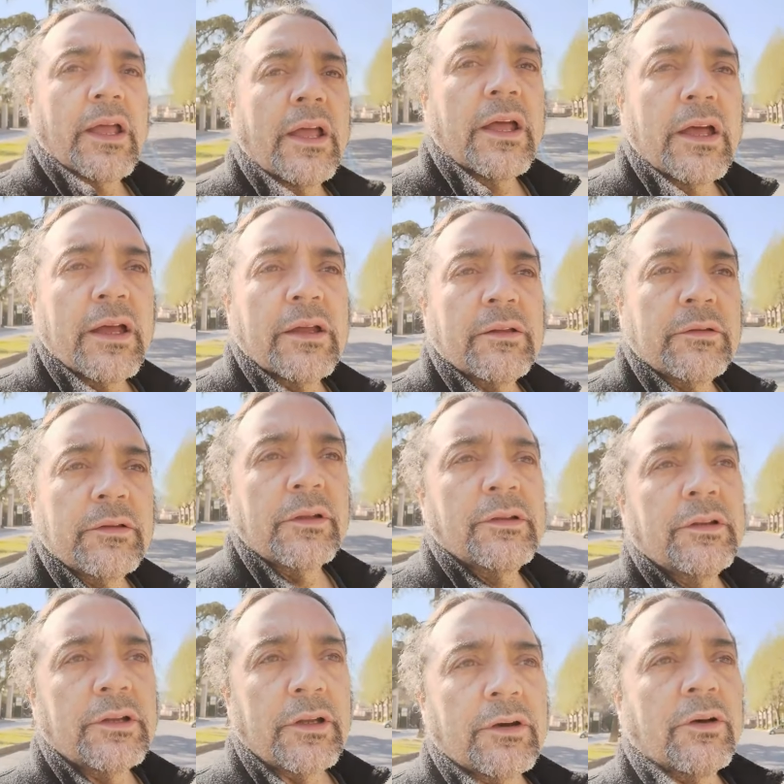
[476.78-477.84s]
and
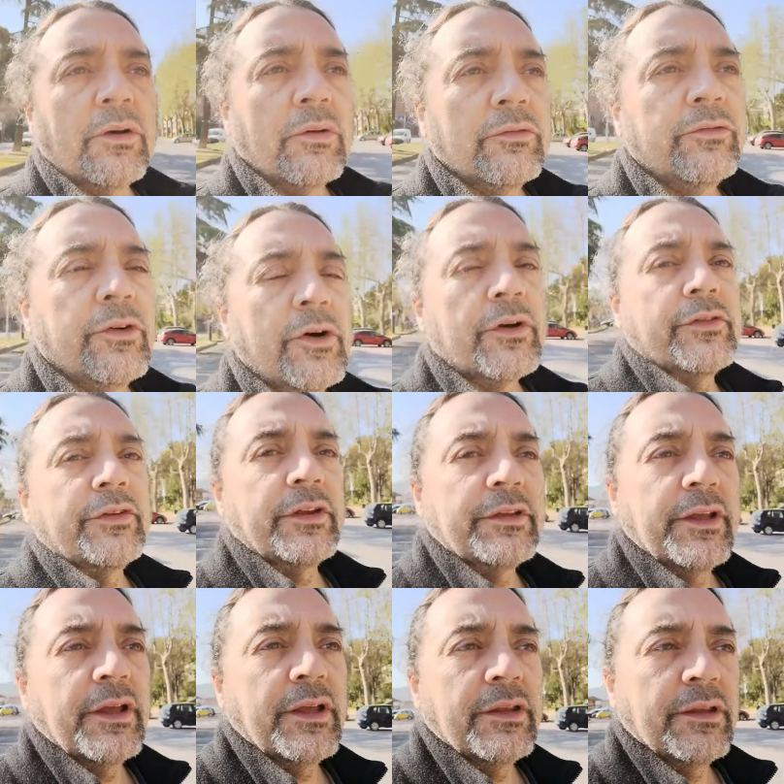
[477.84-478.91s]
uh, you know old folks
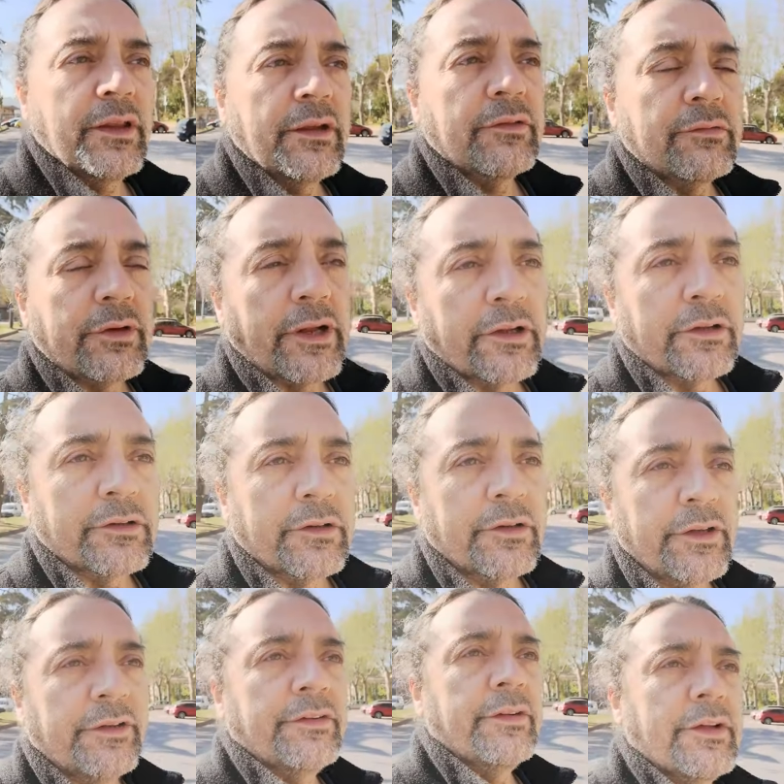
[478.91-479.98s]
that they, they
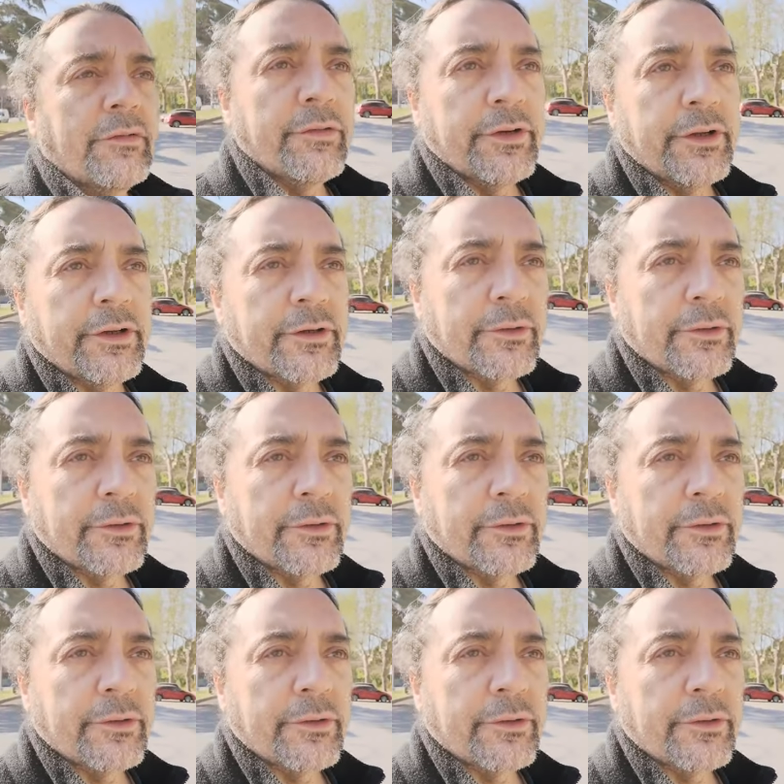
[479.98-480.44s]
regularly see every